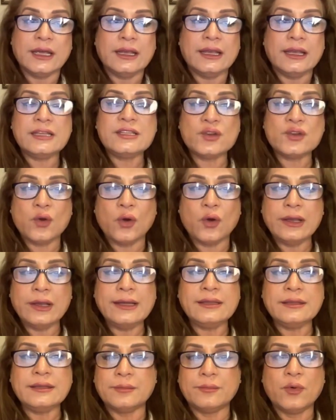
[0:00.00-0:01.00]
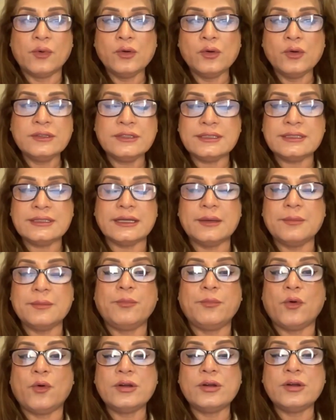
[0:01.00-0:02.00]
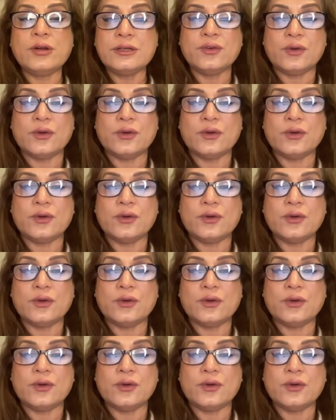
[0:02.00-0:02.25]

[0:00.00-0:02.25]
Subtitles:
let's call it the most important